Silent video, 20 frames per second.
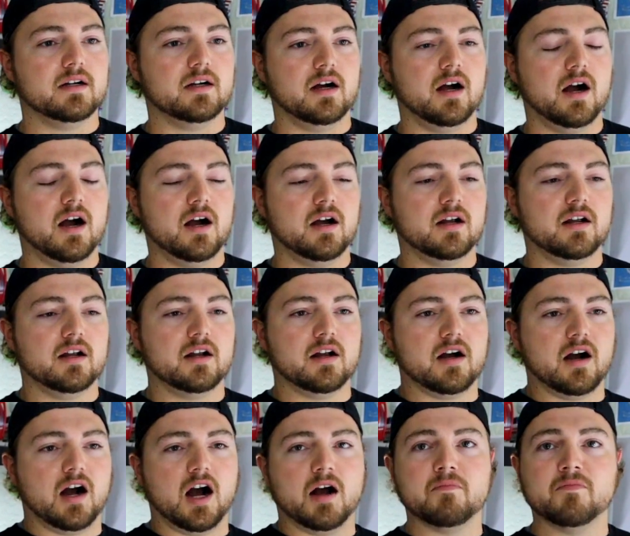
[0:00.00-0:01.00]

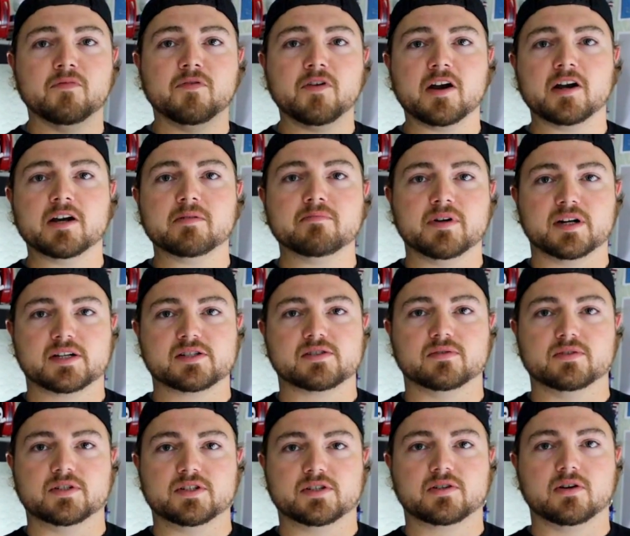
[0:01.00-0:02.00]
I'm very mixed
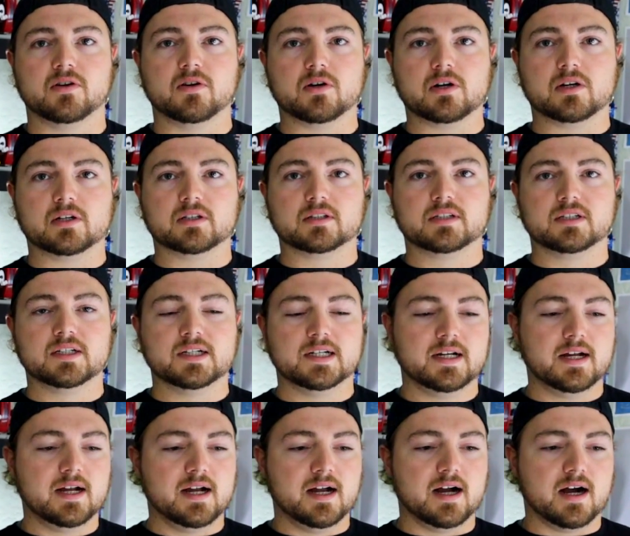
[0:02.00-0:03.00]
on this car.
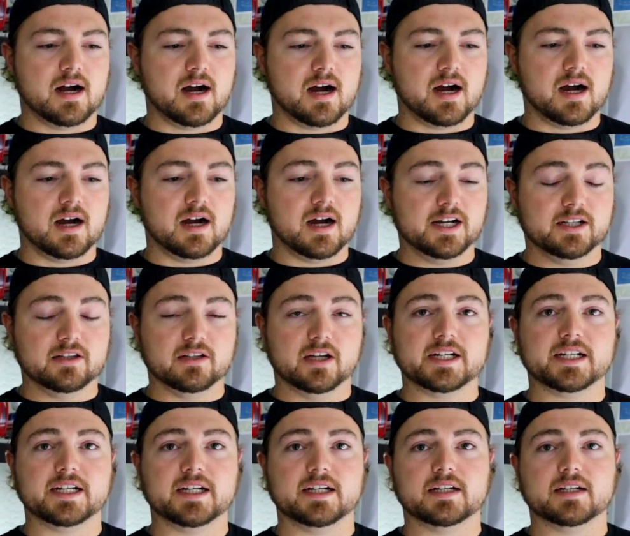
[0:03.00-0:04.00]
I
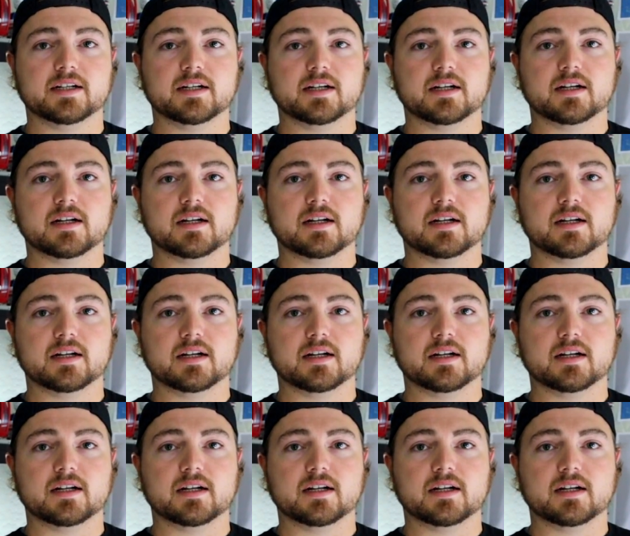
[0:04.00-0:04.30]
like it.